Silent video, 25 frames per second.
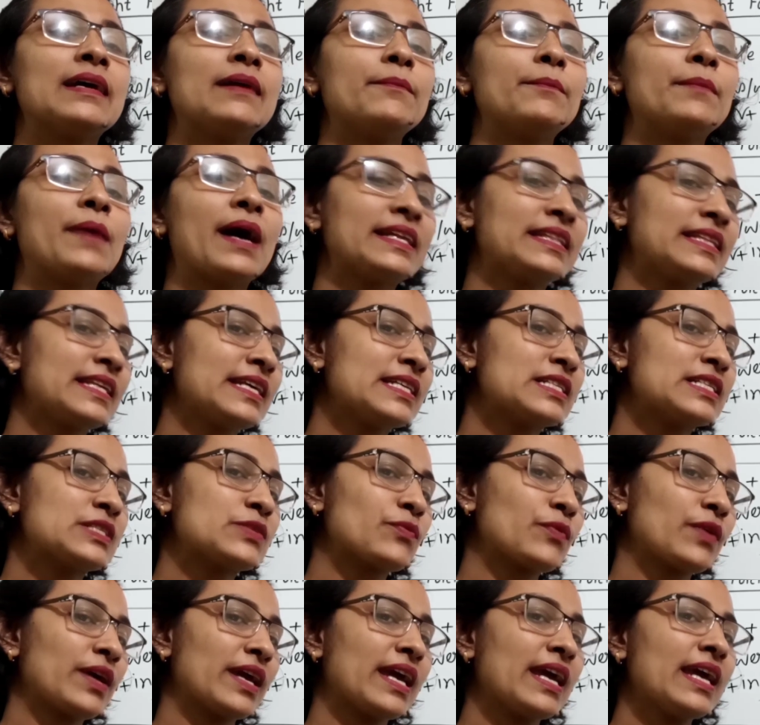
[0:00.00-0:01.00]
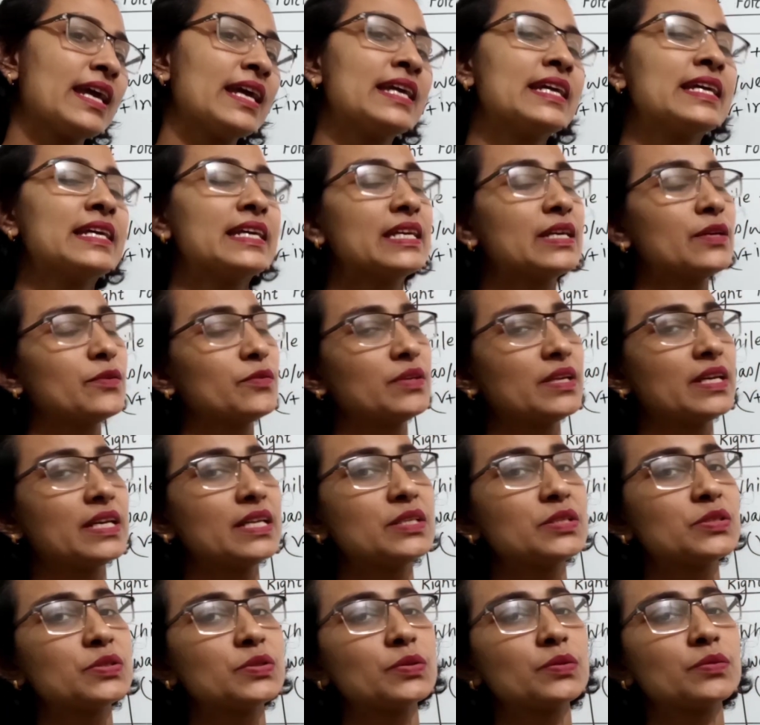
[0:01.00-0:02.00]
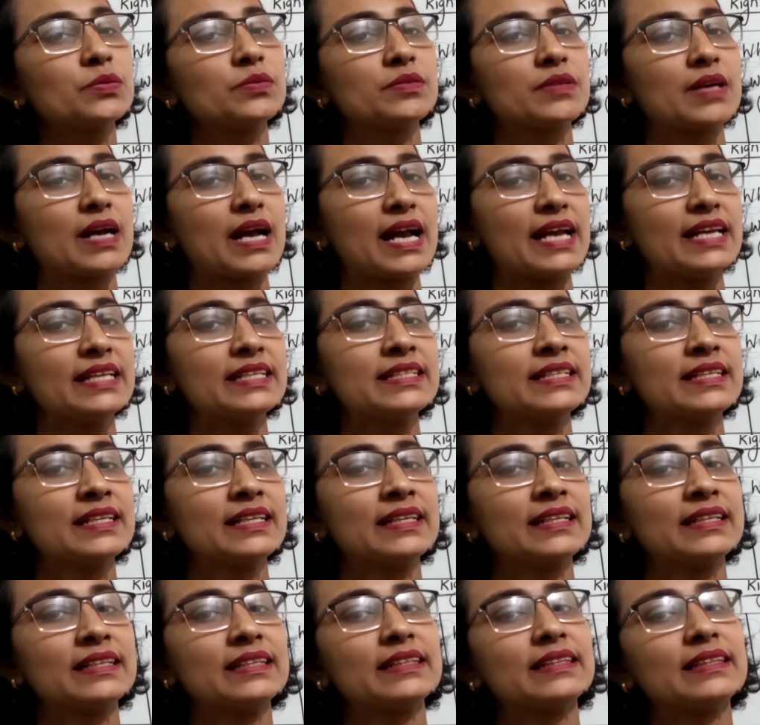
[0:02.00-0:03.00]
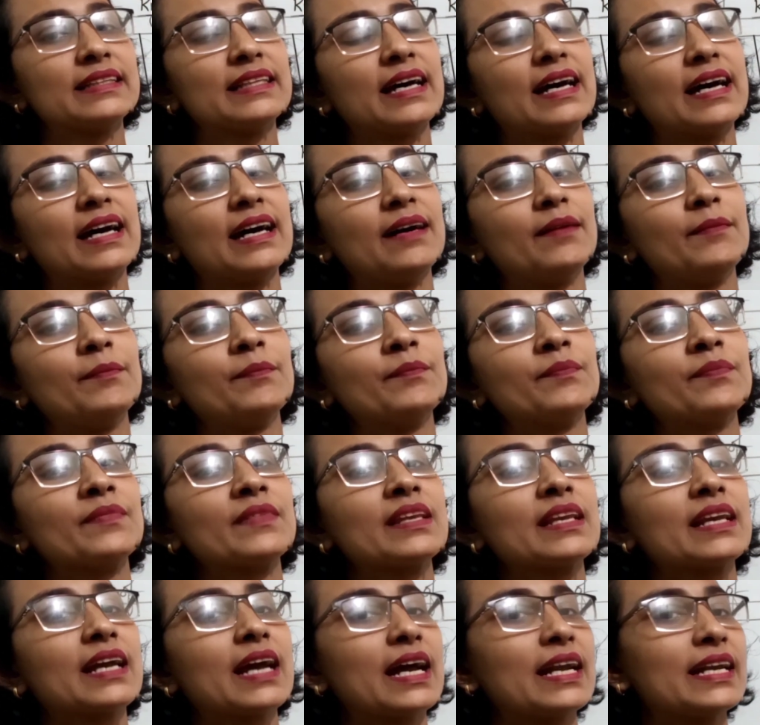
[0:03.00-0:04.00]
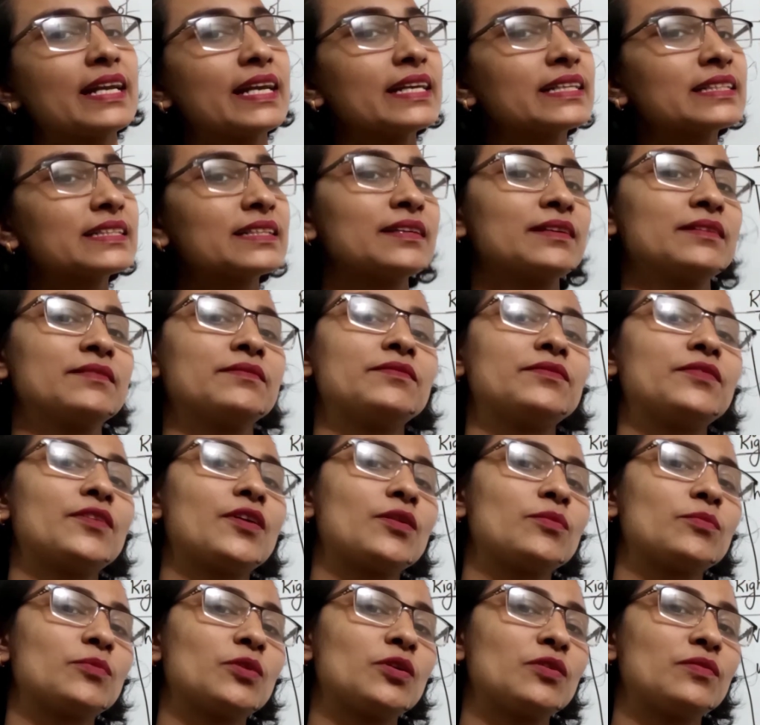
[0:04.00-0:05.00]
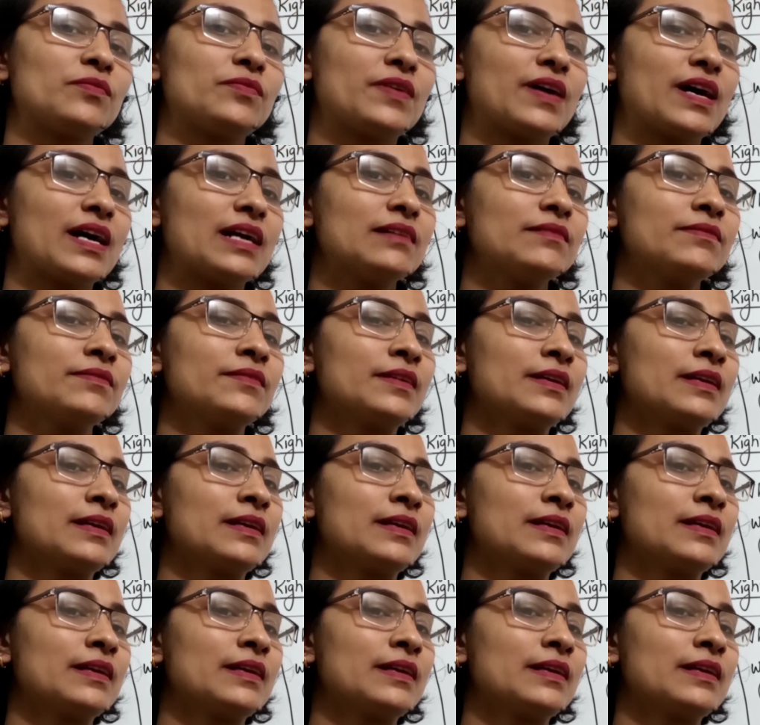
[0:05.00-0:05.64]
by this way, you need to write the correct form of verb